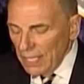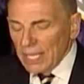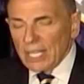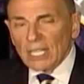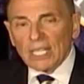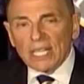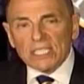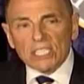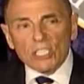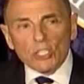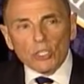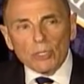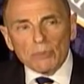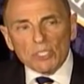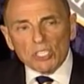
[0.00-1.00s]
He listened
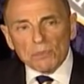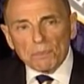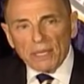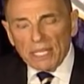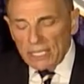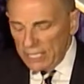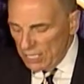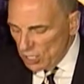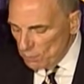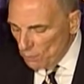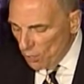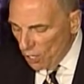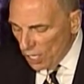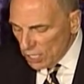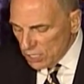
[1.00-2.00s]
to him spin his
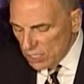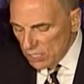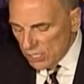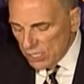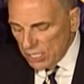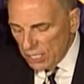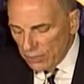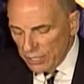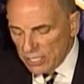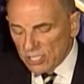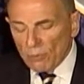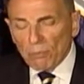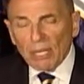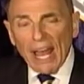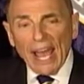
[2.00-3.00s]
Marxist theories
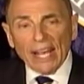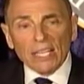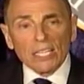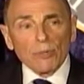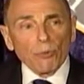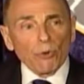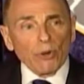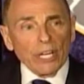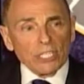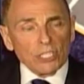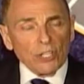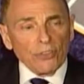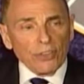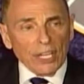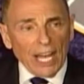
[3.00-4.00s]
of black
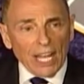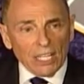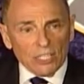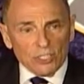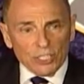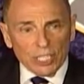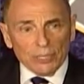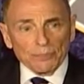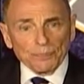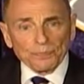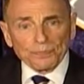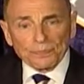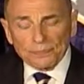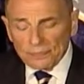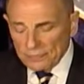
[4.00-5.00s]
liberation theology,
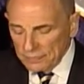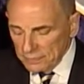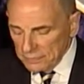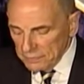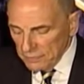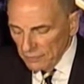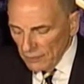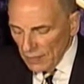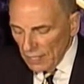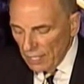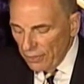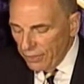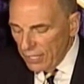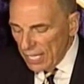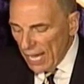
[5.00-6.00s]
a
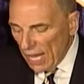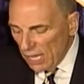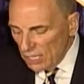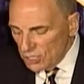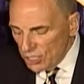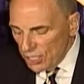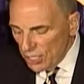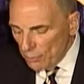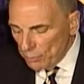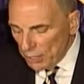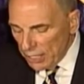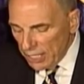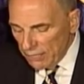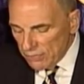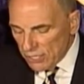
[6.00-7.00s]
theology that
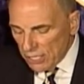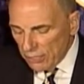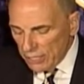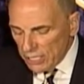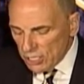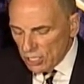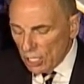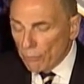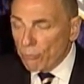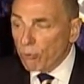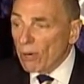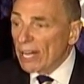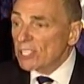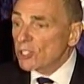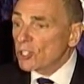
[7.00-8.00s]
believes there is an
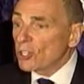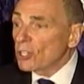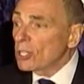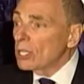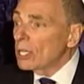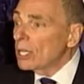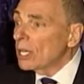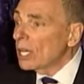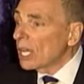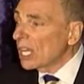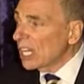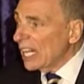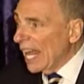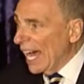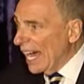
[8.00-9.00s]
oppressor
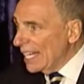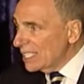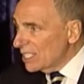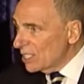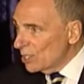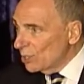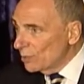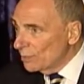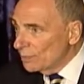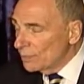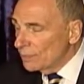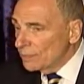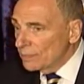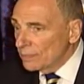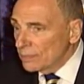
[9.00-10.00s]
class,
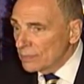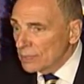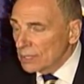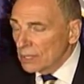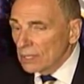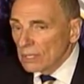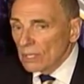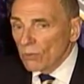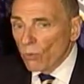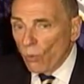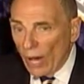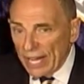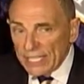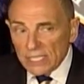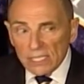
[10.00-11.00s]

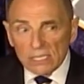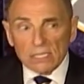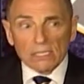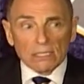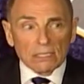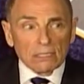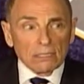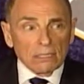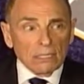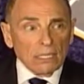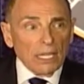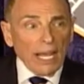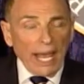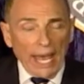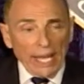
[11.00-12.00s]
whites,
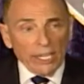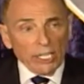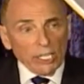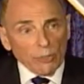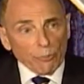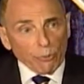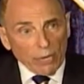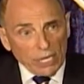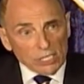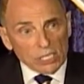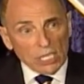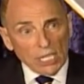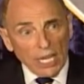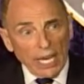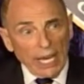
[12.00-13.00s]
and an oppressed
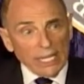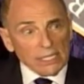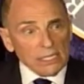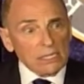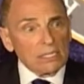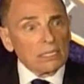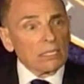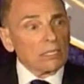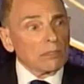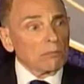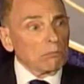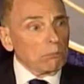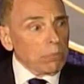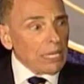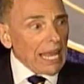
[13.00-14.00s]
class,
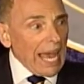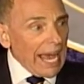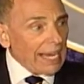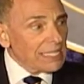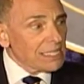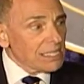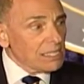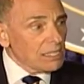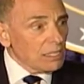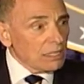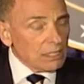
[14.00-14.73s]
blacks,